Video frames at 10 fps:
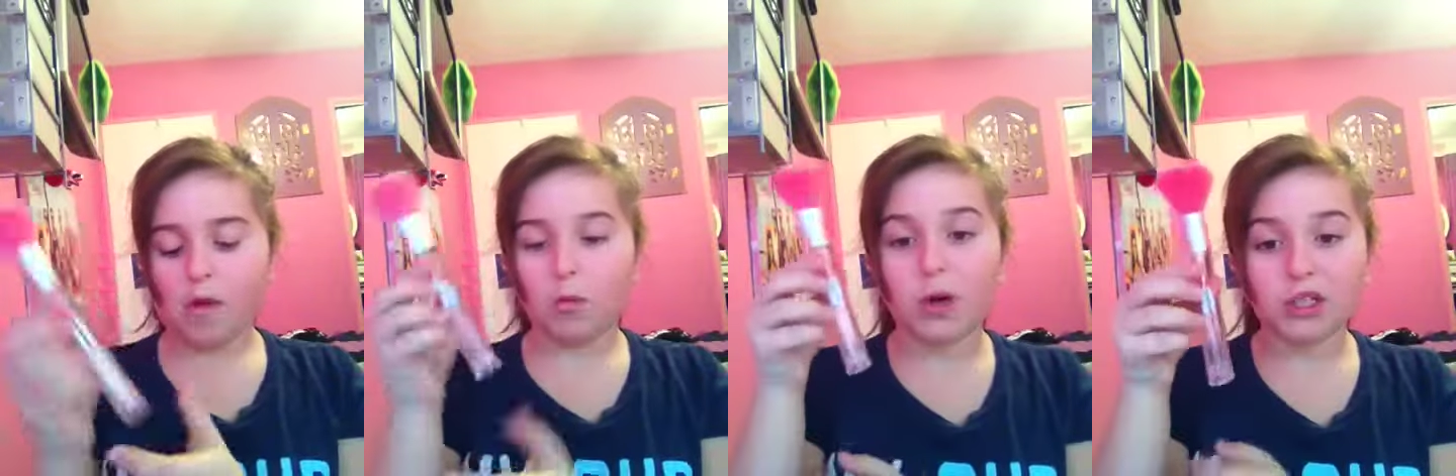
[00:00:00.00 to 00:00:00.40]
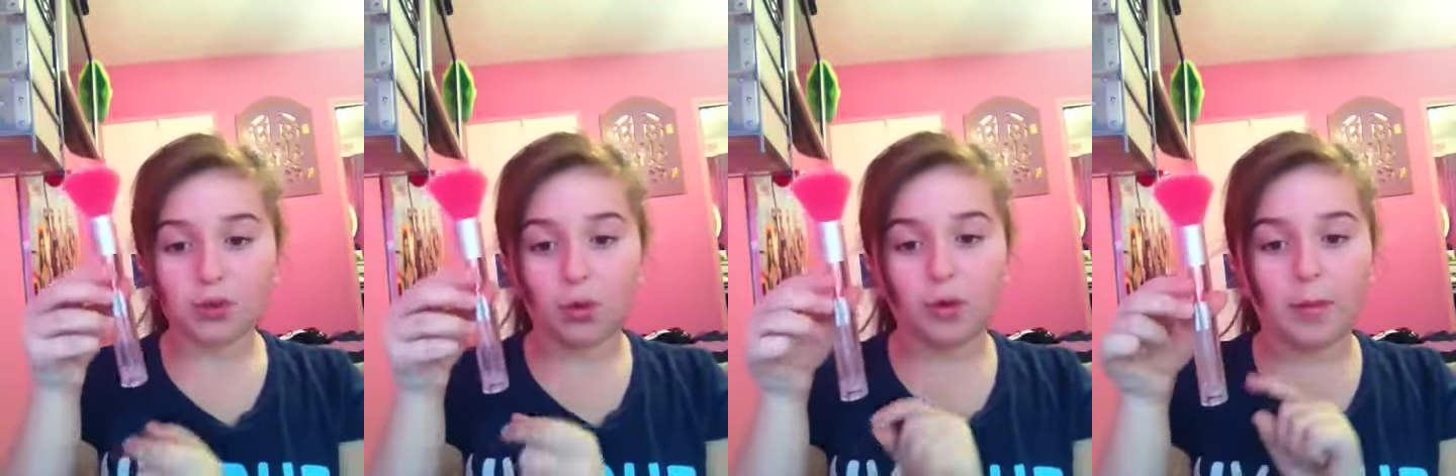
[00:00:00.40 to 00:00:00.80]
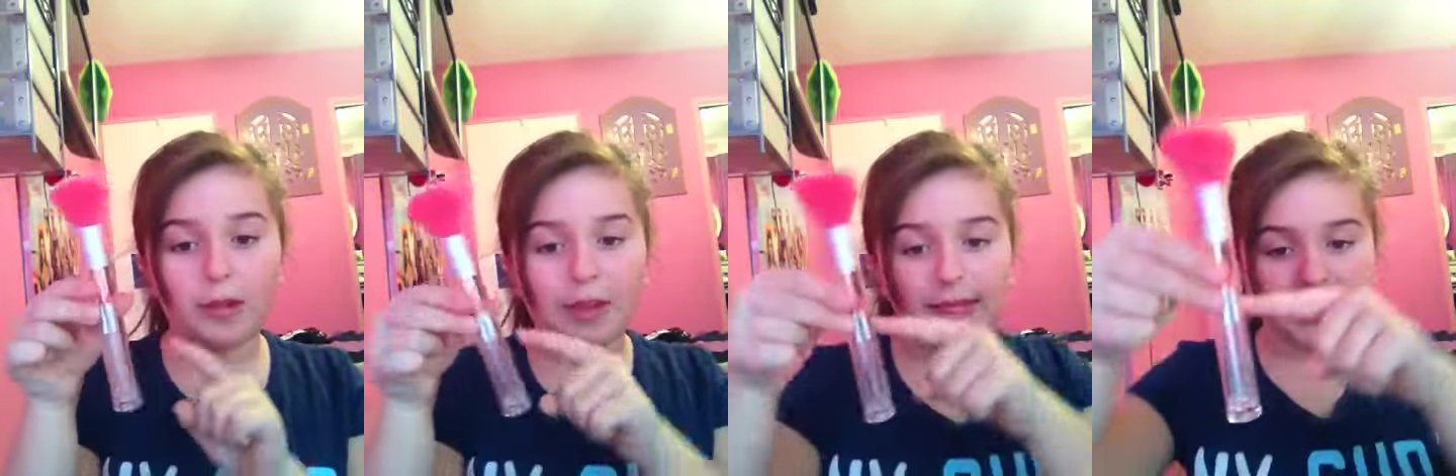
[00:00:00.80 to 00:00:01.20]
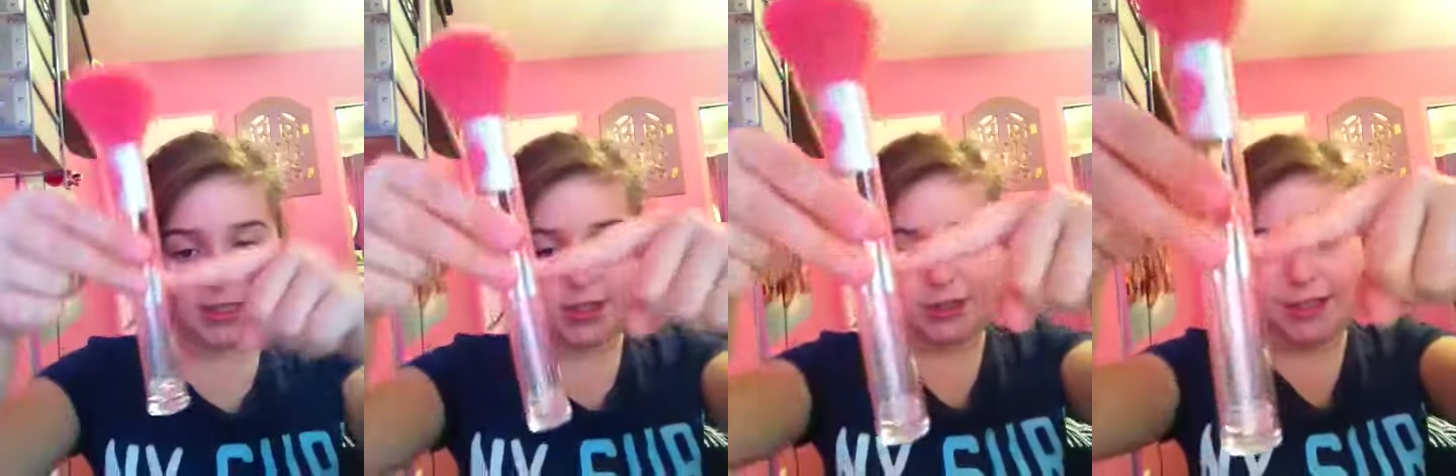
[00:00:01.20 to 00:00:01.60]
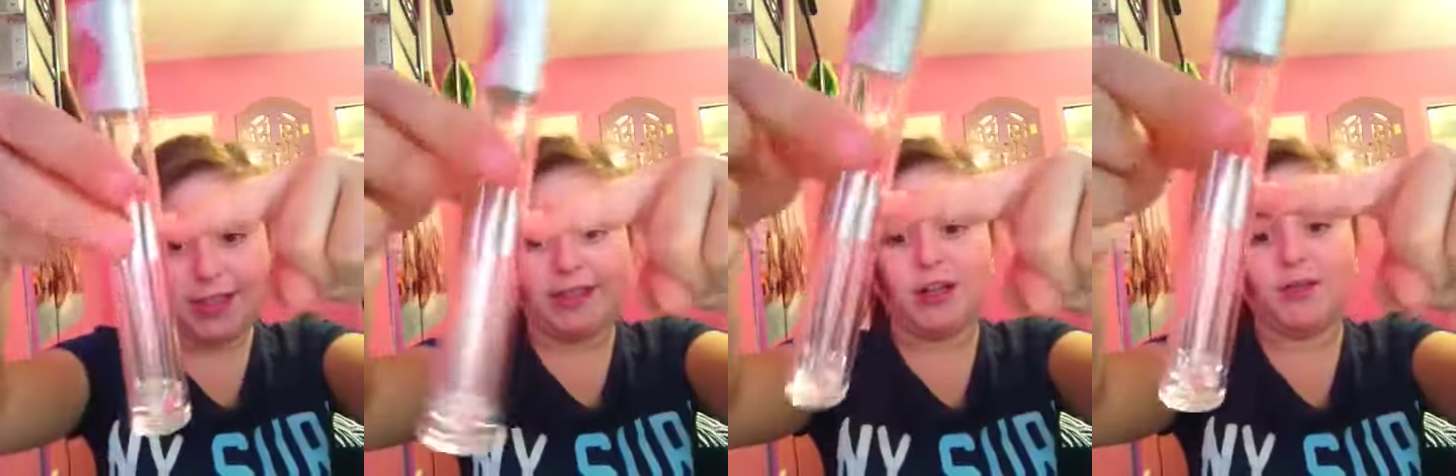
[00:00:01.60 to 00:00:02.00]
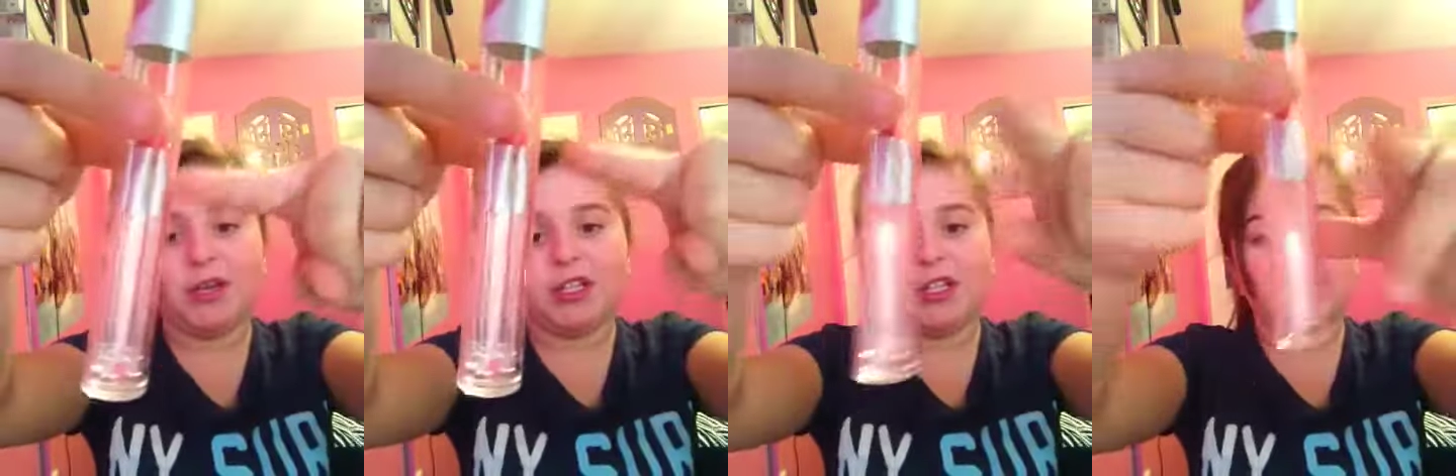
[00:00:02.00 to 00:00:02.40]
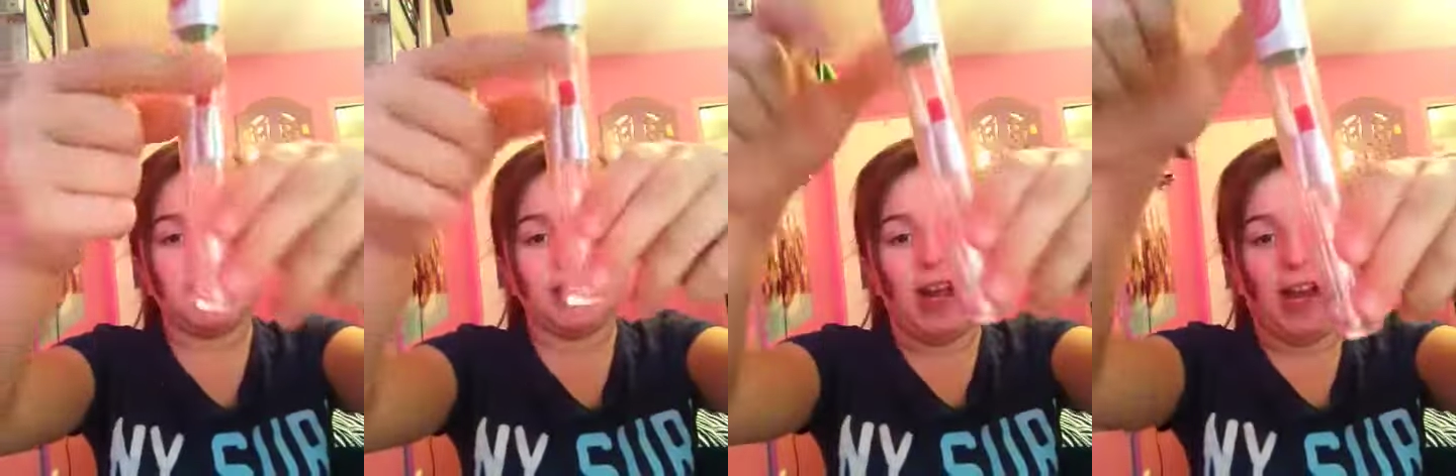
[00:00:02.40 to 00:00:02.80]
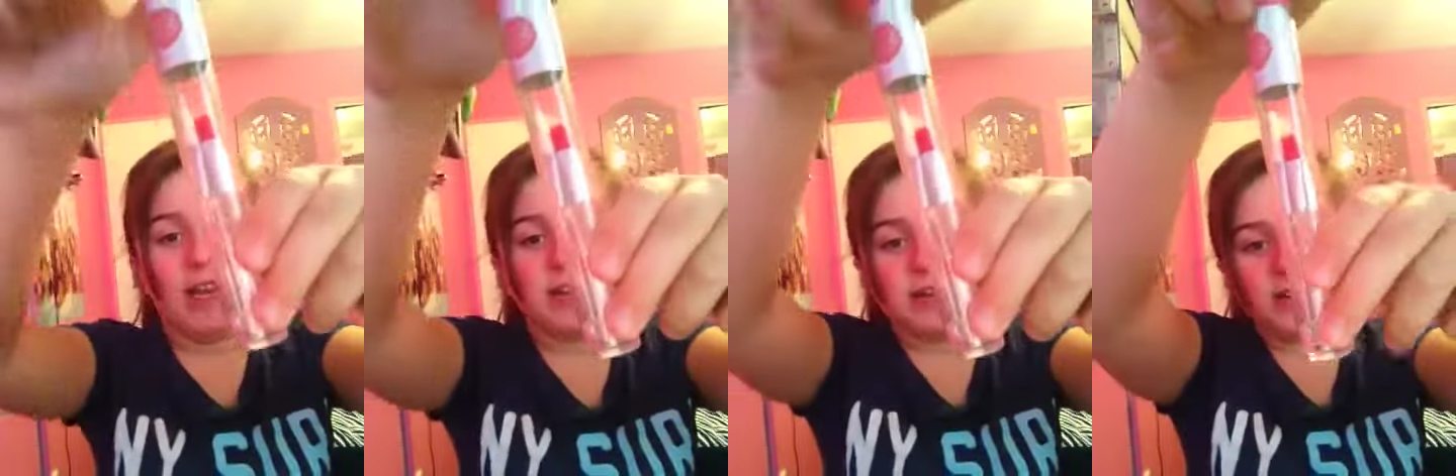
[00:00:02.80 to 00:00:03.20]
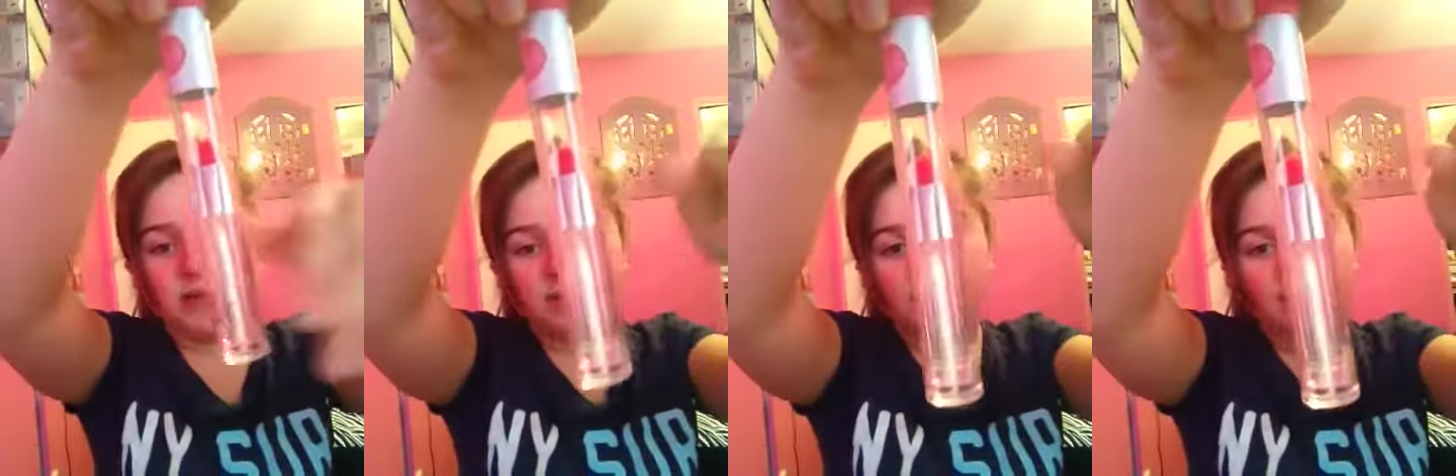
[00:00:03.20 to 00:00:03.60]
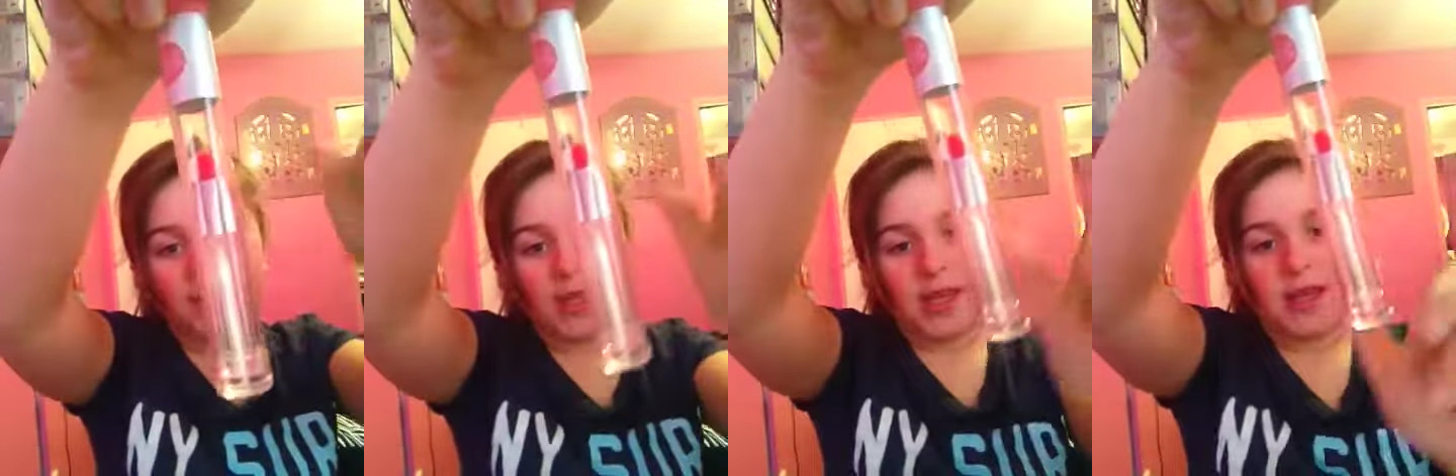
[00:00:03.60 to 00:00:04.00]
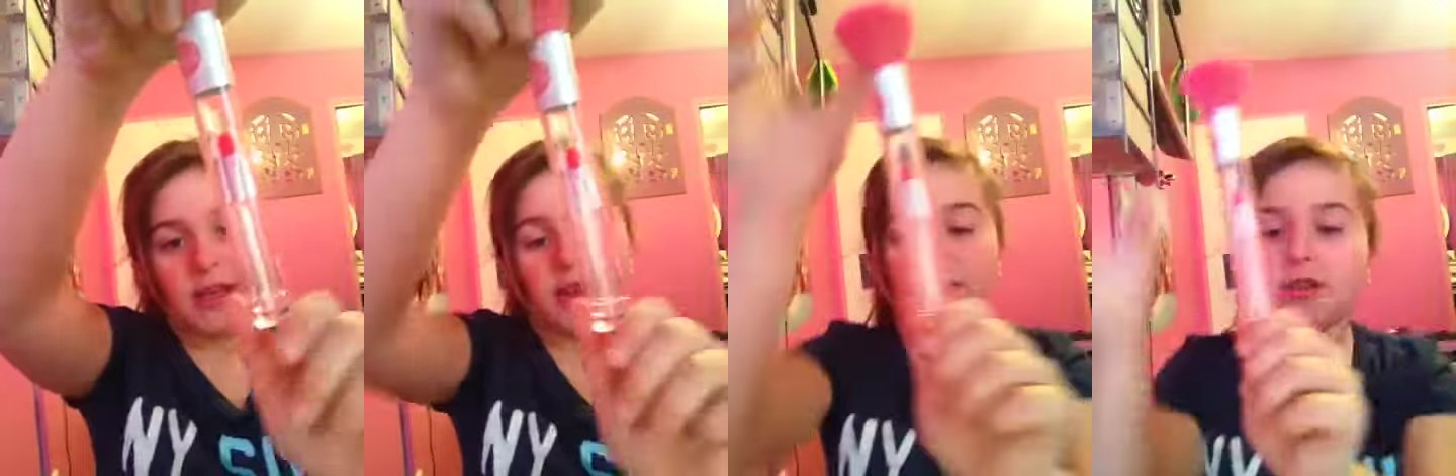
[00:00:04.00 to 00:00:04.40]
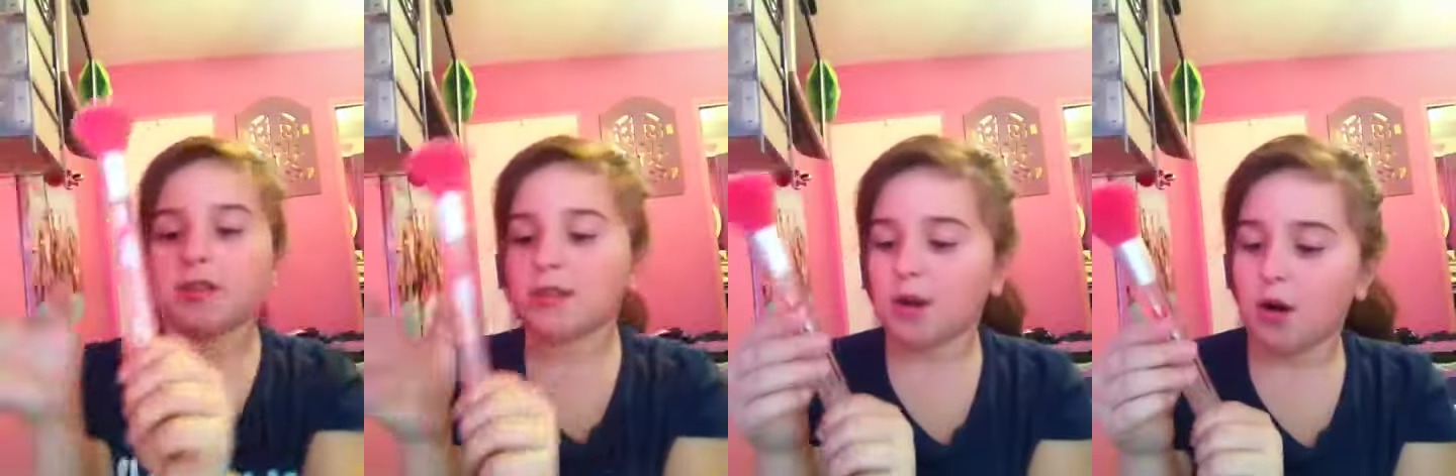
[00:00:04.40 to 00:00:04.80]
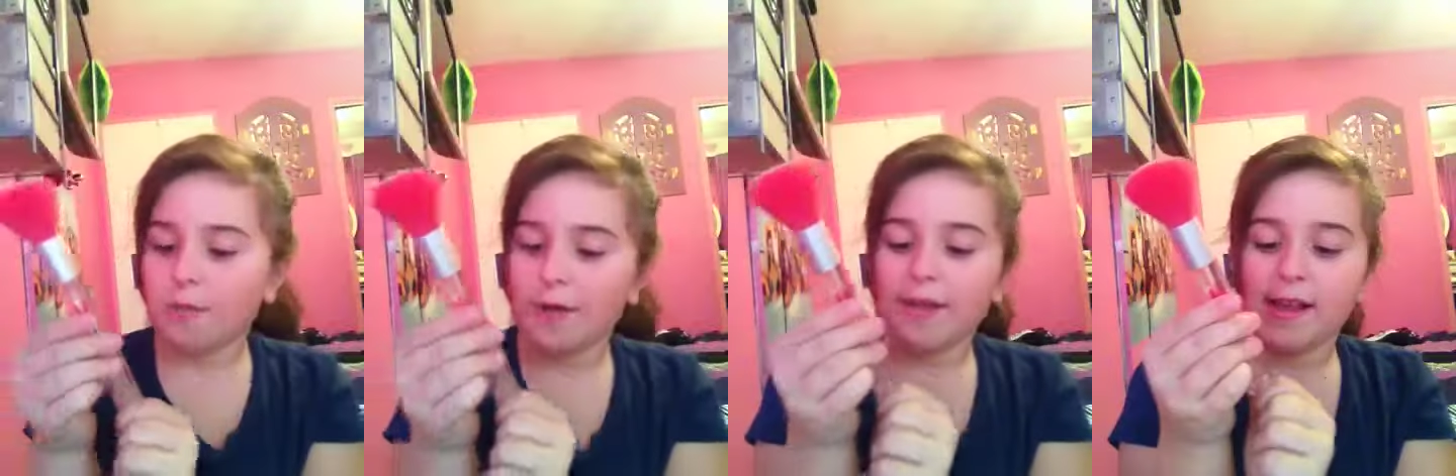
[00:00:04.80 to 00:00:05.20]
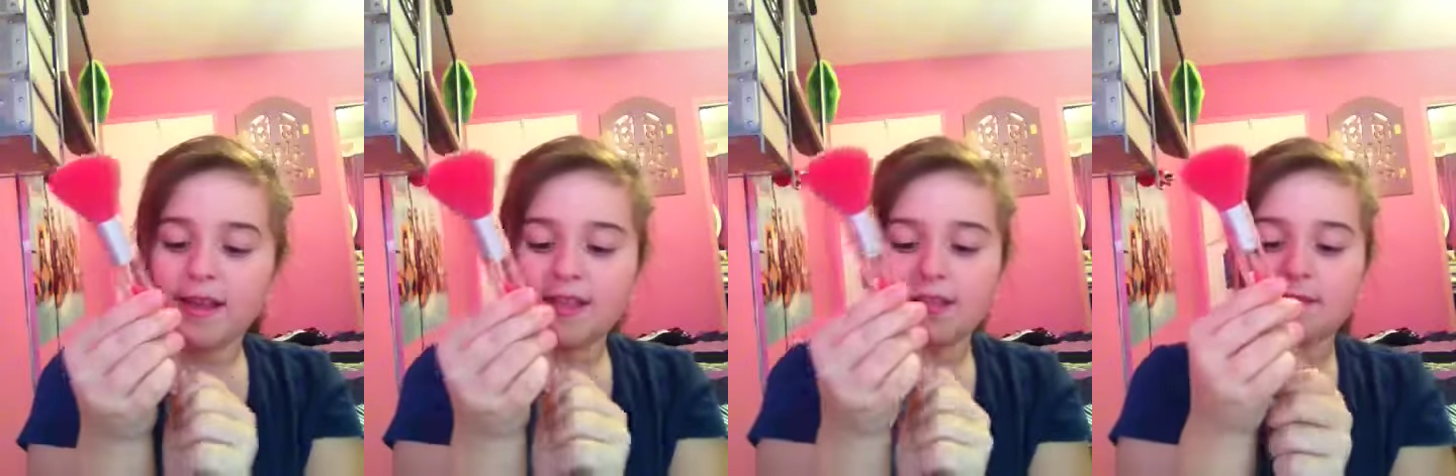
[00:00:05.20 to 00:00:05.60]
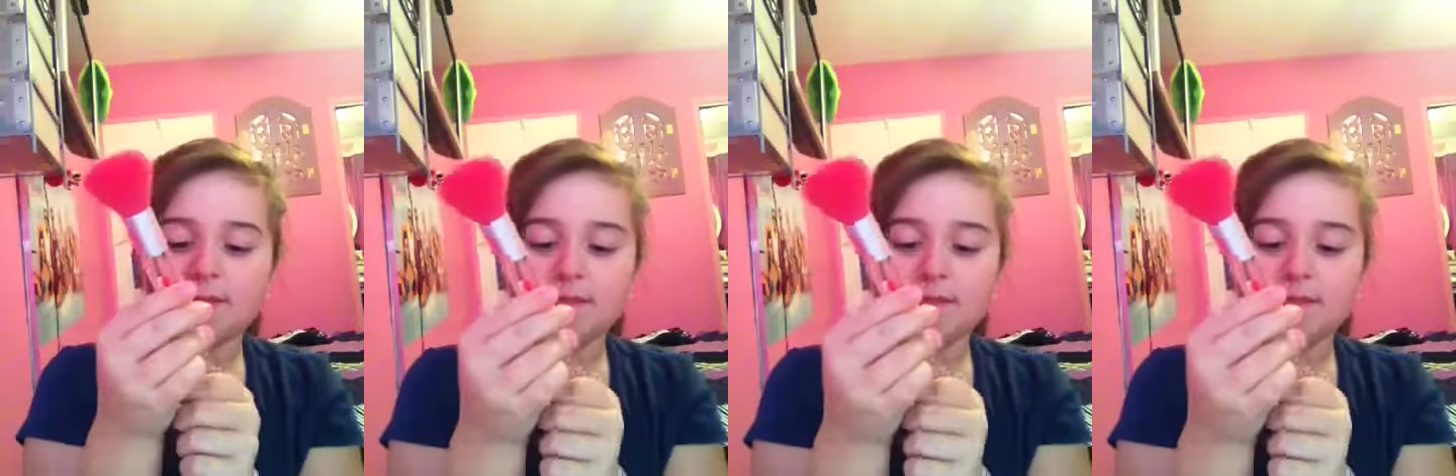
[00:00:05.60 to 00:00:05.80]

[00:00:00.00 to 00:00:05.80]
what's cool about this is you see the little brushes inside. You can just open this,